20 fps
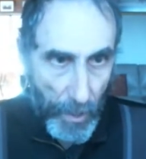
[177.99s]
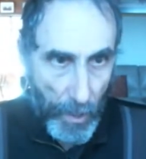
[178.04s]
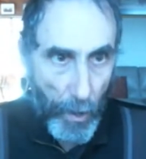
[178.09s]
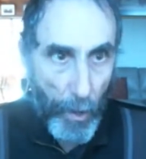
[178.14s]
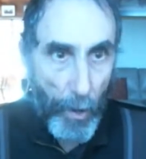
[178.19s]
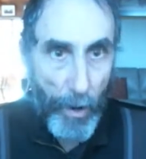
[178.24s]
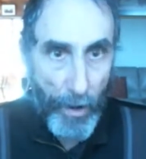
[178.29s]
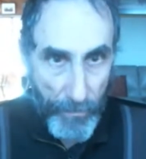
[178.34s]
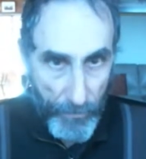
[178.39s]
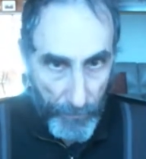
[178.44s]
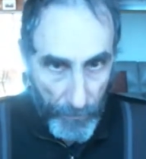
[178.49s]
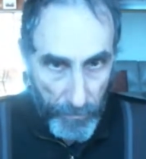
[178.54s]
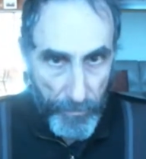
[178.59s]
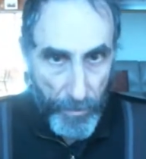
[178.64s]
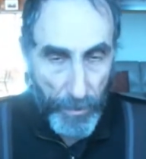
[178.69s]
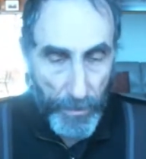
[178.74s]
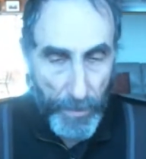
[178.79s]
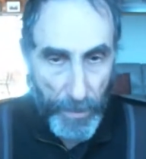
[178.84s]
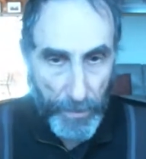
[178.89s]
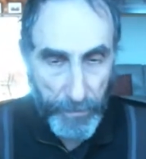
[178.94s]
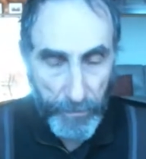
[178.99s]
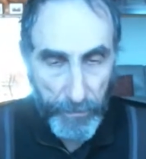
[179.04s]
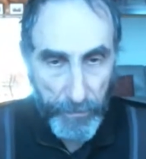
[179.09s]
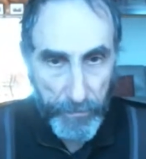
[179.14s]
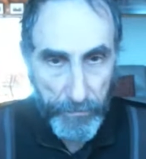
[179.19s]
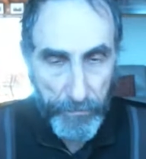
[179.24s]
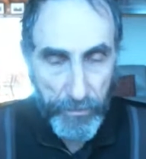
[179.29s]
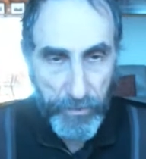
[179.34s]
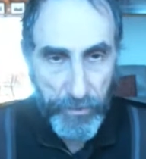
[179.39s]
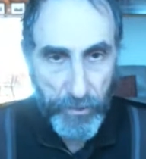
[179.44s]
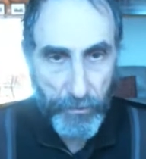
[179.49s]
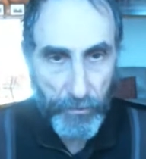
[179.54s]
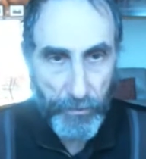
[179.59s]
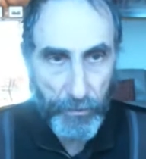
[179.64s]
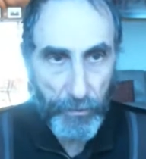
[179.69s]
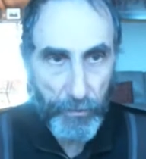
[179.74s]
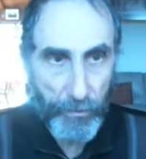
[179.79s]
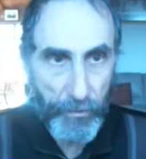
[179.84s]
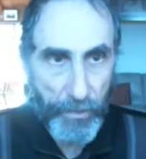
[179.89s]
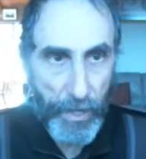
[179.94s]
either about any of the
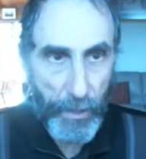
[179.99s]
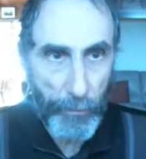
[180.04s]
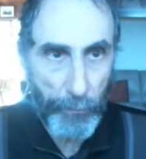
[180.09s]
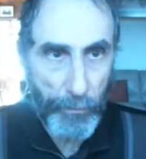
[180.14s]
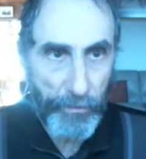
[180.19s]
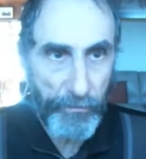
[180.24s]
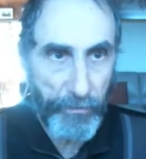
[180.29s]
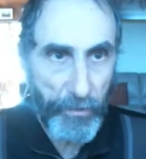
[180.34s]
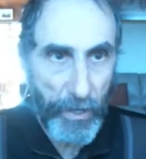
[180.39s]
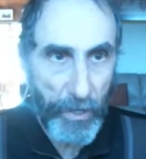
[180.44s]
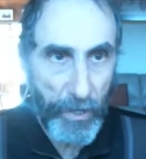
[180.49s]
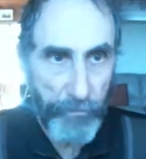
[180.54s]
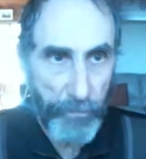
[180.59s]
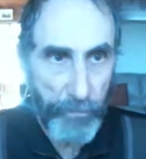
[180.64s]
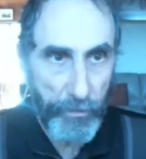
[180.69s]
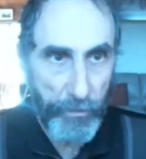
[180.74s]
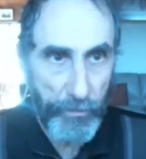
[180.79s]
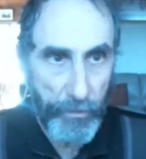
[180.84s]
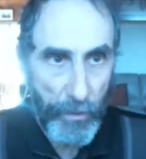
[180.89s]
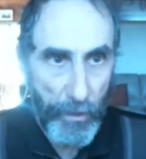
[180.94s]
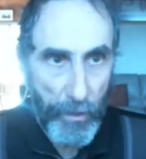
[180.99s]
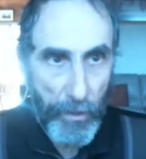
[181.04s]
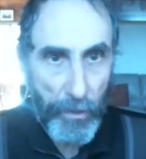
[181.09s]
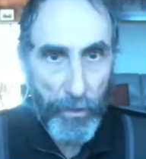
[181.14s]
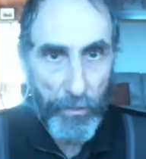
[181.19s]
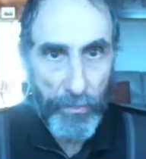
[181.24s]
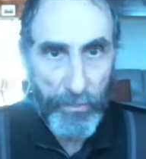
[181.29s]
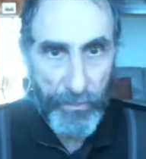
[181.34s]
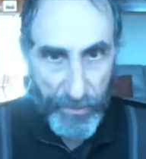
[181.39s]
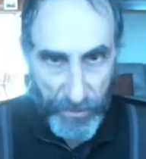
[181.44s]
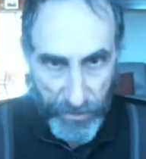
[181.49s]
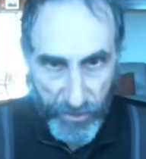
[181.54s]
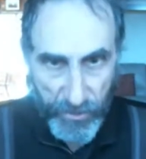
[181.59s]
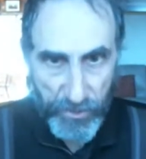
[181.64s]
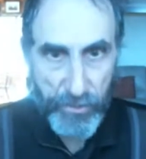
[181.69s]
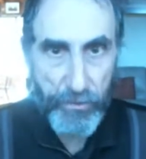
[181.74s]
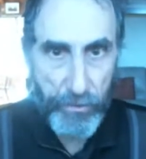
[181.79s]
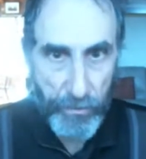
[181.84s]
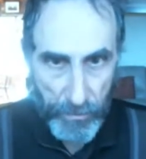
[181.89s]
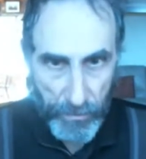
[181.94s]
material that we've covered
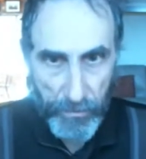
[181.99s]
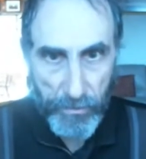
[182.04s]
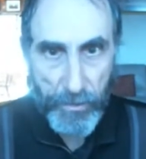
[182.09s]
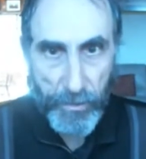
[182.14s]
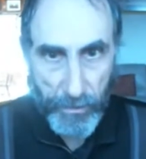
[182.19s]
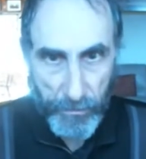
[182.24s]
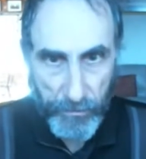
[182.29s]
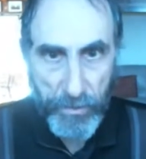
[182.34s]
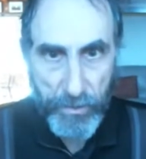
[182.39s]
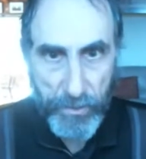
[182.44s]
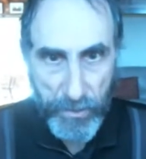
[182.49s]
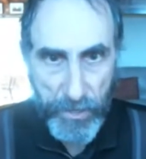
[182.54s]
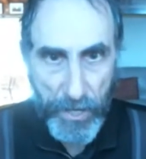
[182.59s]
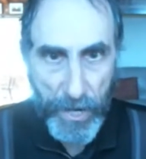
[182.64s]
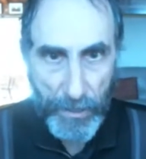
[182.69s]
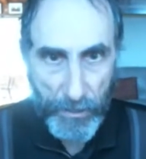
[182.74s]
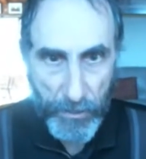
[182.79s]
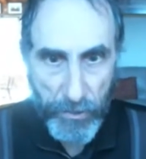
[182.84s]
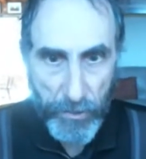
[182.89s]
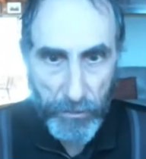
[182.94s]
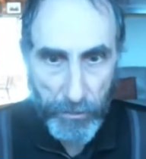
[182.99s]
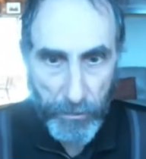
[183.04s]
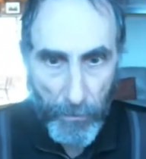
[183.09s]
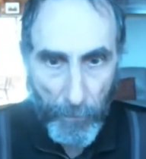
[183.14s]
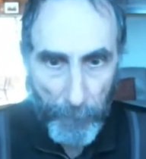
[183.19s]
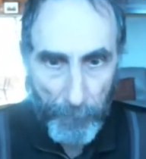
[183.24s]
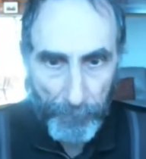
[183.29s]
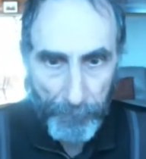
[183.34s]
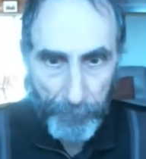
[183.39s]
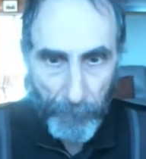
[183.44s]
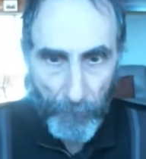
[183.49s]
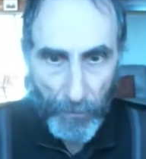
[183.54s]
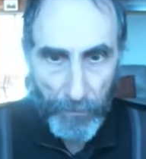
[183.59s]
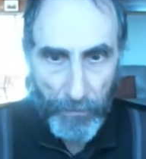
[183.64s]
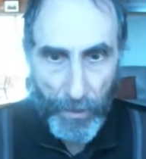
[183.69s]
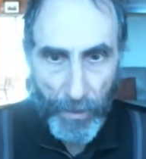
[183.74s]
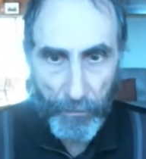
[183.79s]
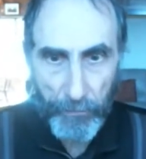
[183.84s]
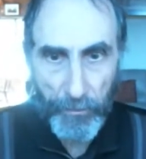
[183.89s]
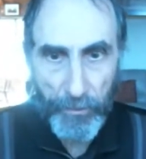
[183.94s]
this uh, in this section,
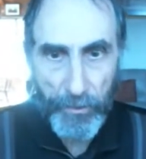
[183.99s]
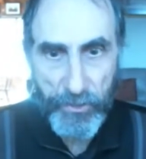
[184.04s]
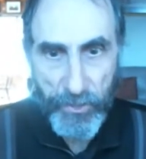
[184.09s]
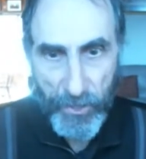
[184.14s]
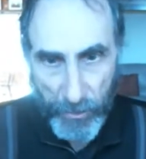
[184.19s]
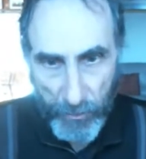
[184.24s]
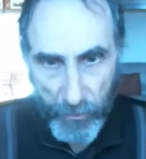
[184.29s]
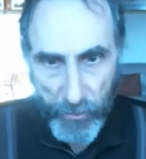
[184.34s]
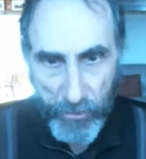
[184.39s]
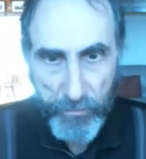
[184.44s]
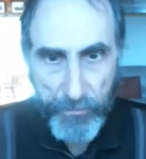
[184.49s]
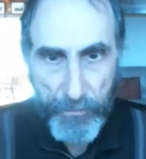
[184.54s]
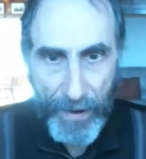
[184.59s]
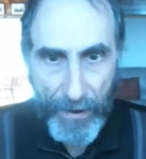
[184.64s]
namely Zeno's